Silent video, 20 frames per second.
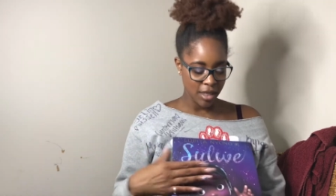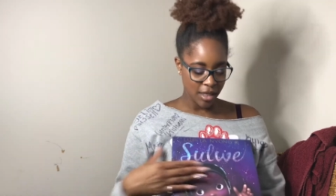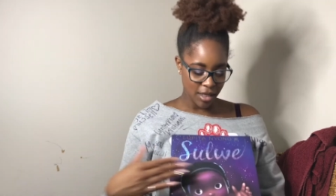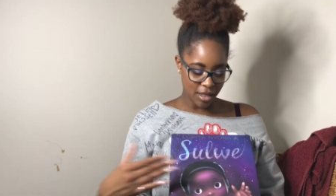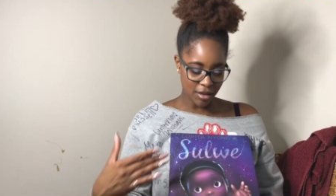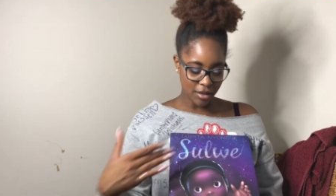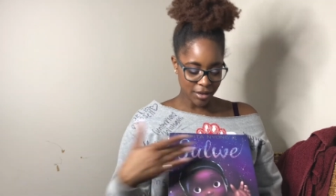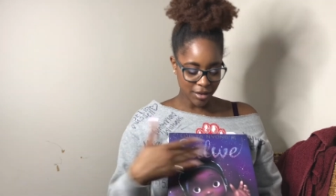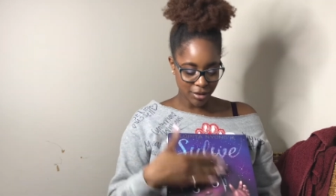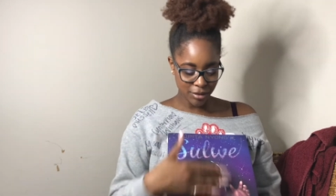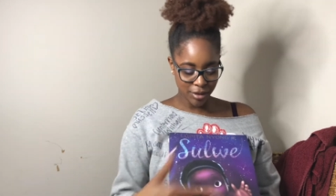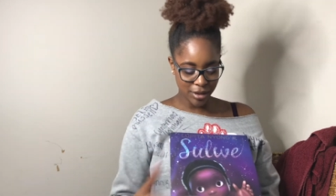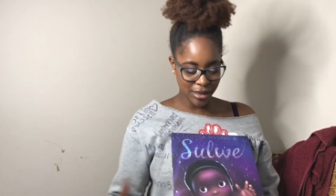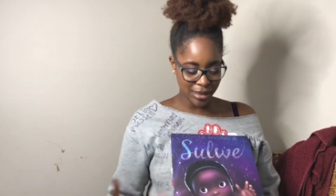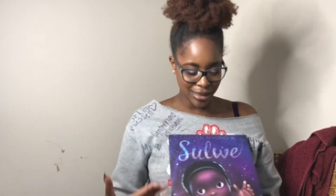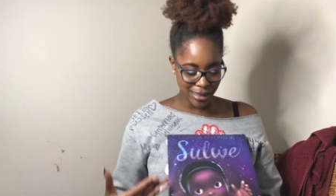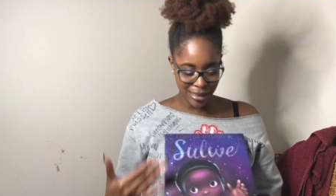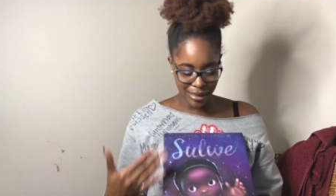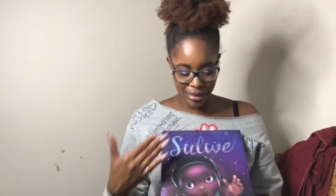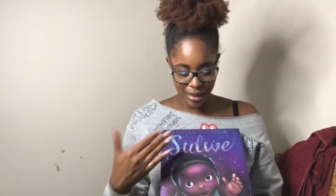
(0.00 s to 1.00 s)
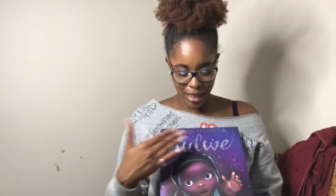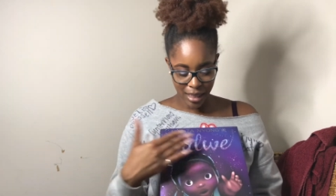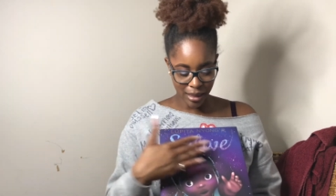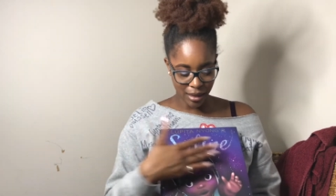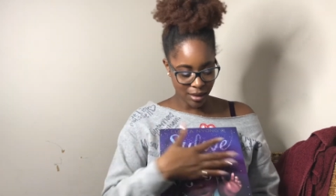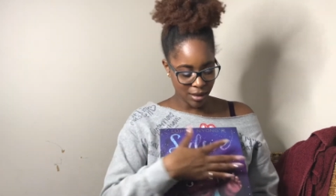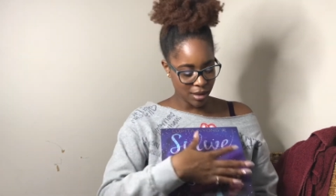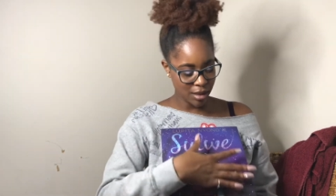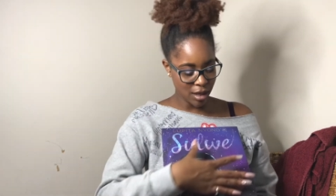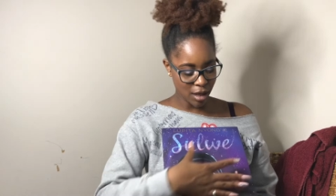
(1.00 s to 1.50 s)
And also to see like
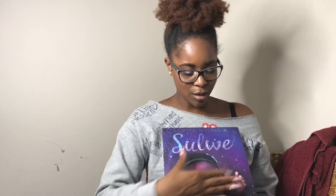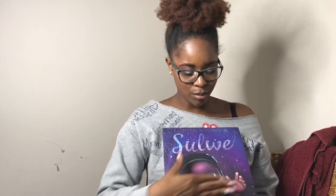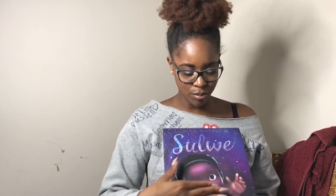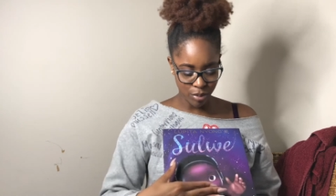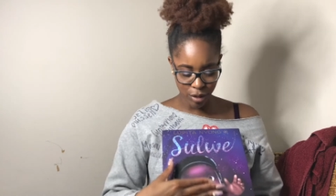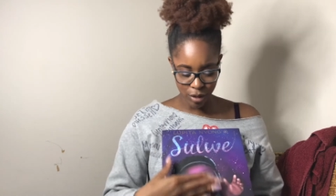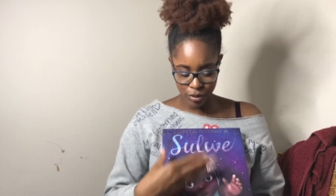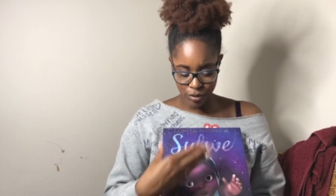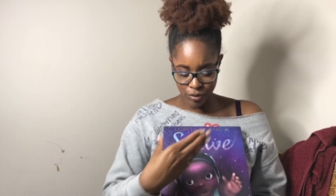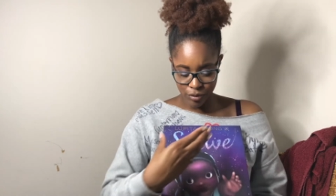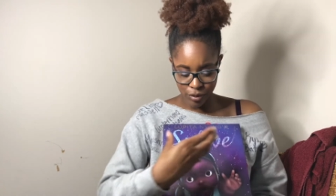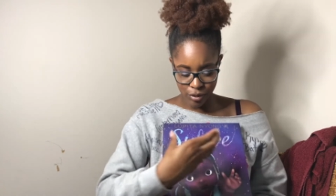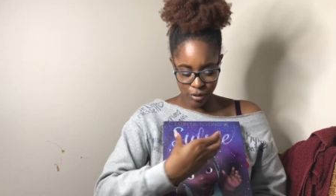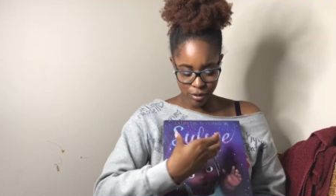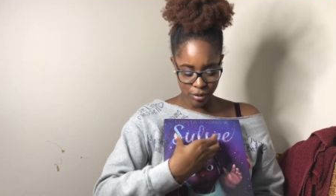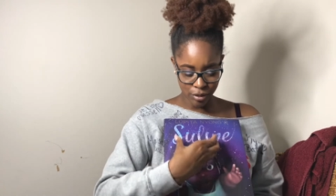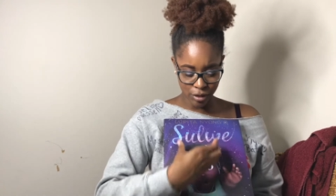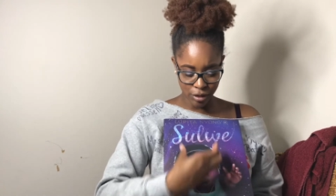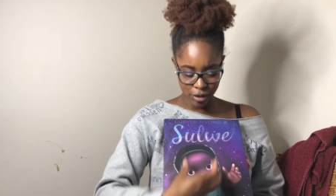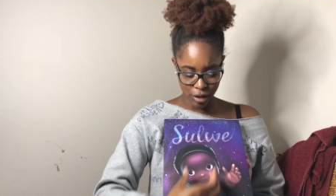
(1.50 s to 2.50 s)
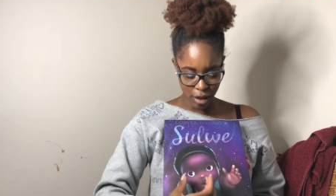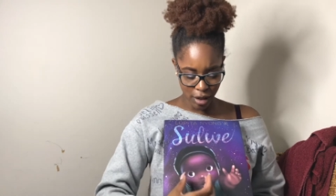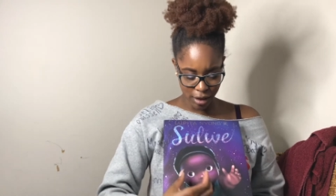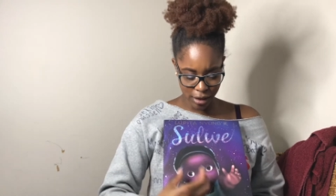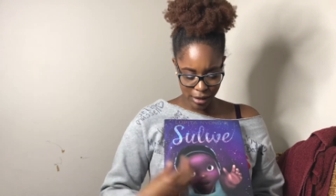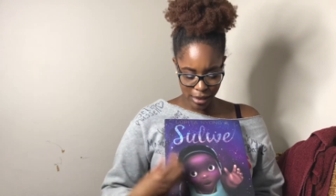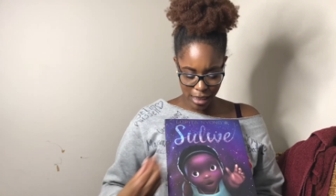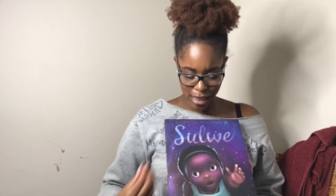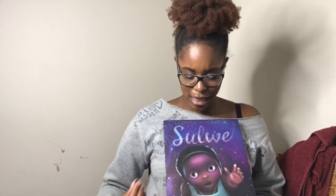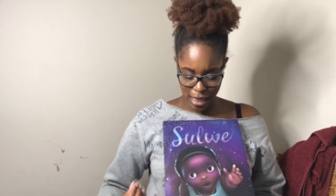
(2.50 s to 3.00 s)
a beautiful
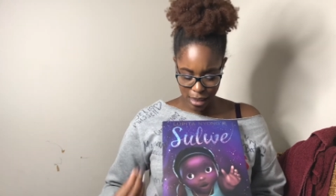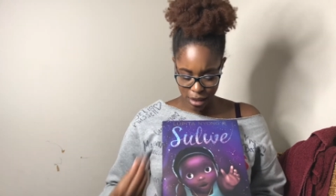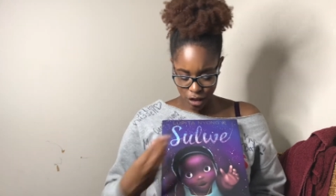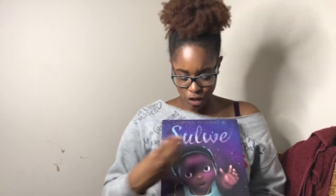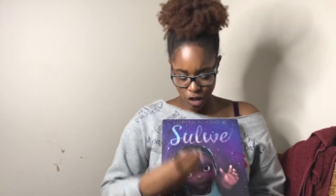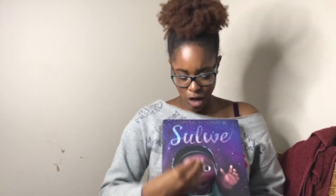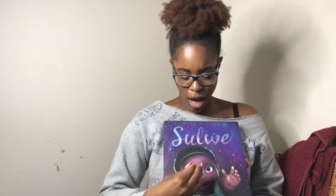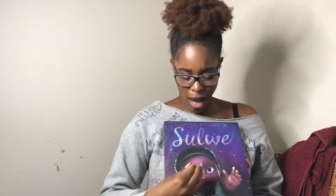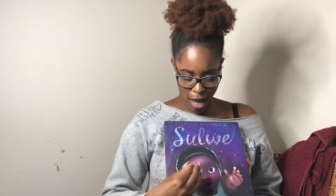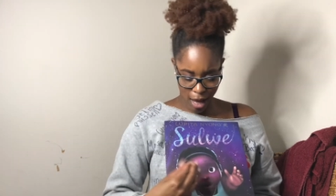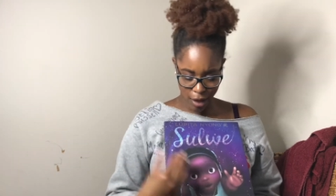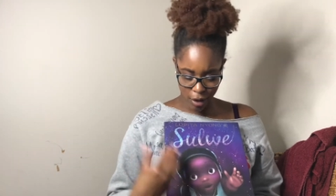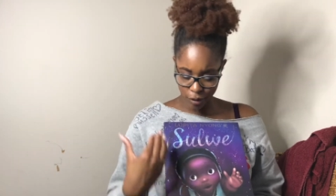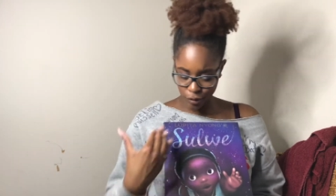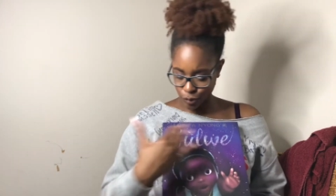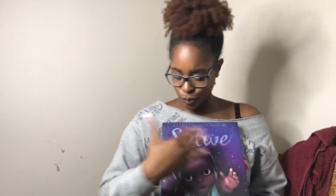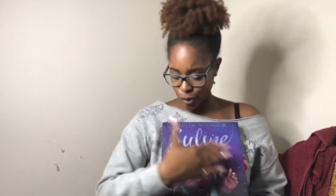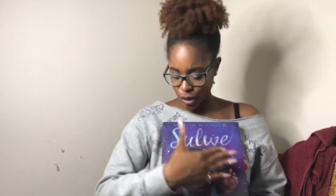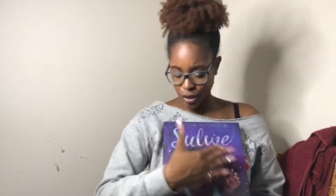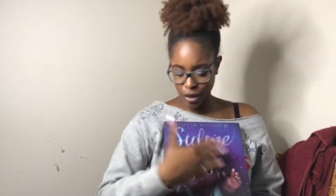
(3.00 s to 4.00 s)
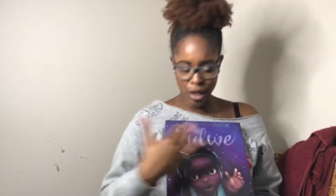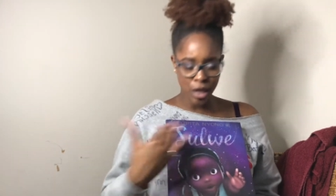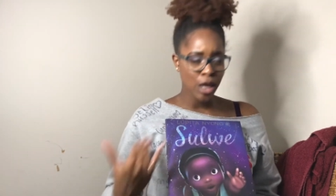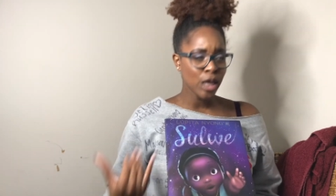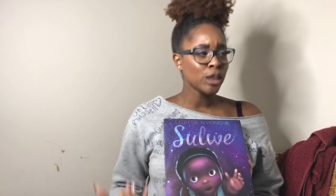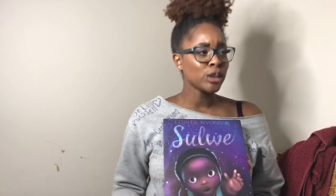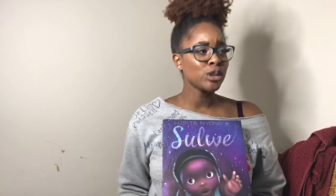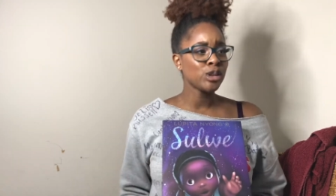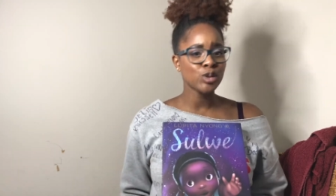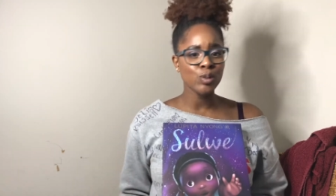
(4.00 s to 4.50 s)
dark-skinned child with
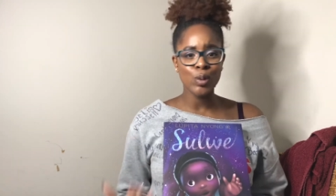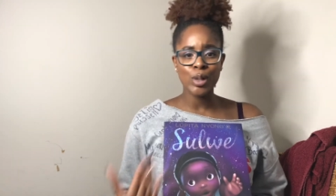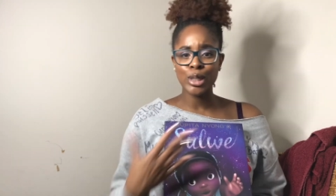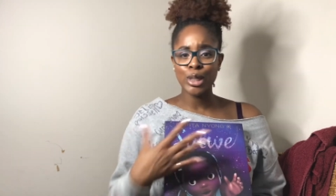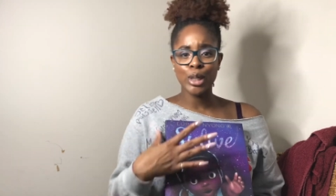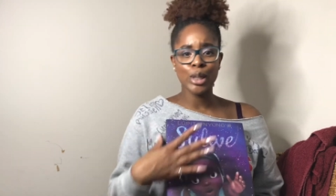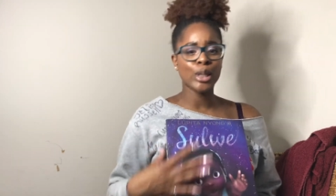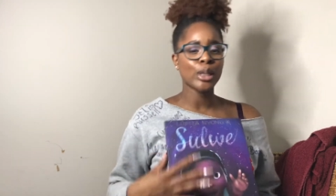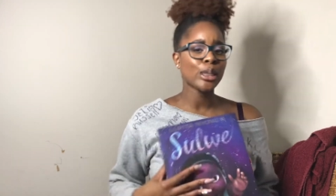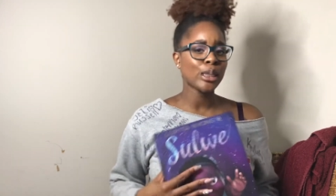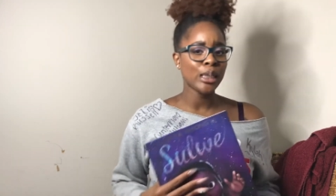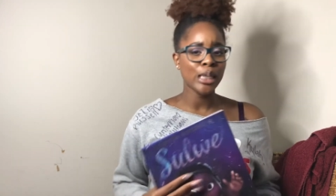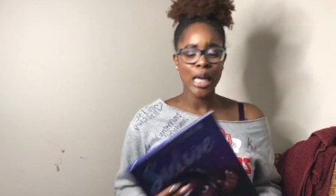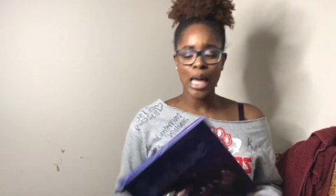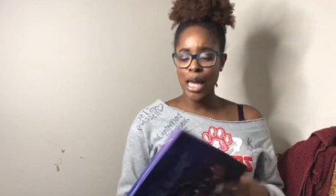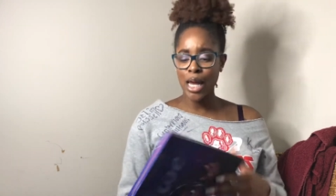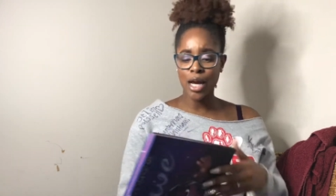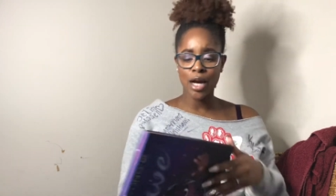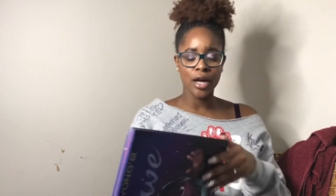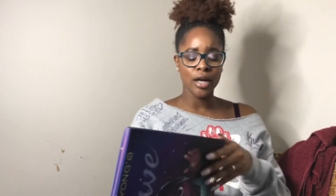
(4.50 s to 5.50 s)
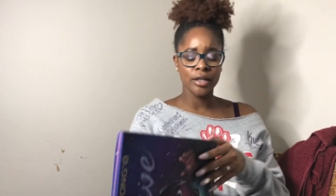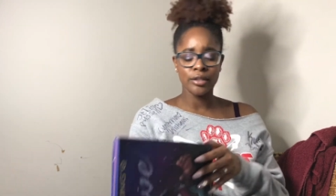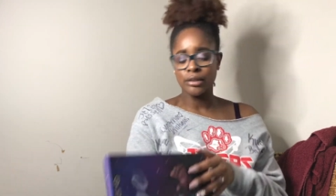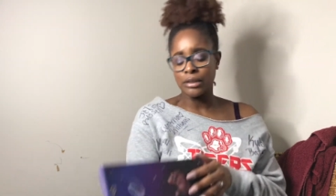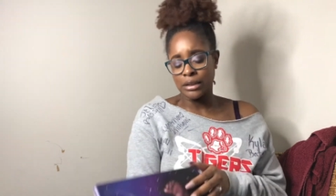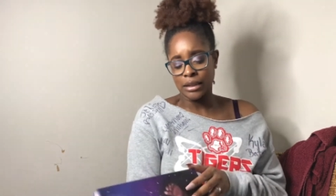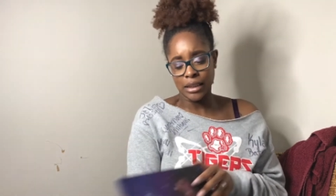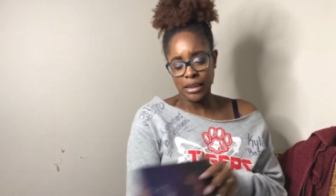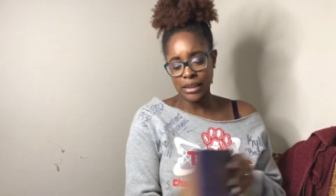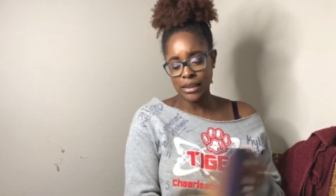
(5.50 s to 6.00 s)
short curly hair
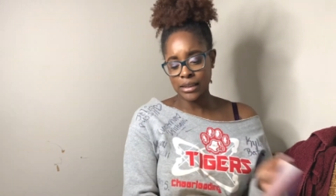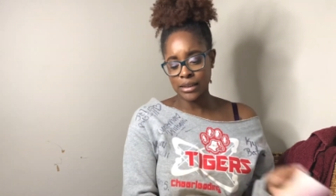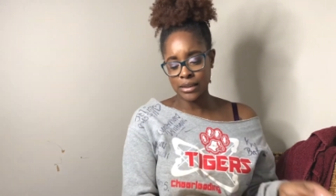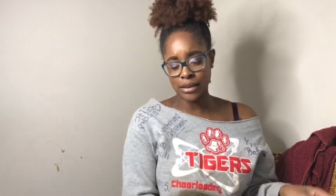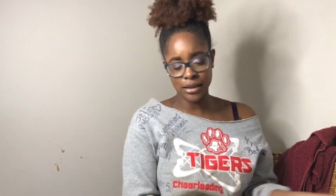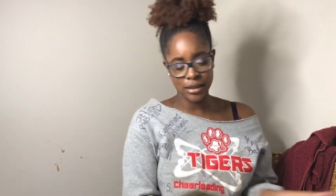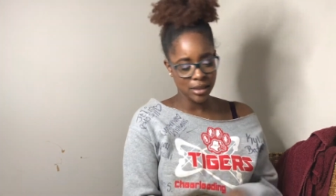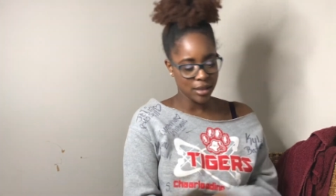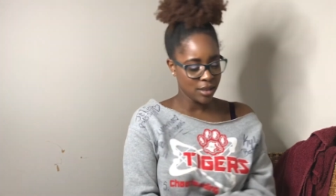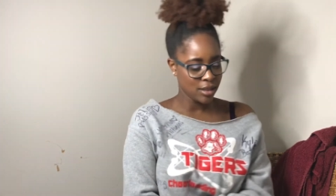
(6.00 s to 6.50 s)
is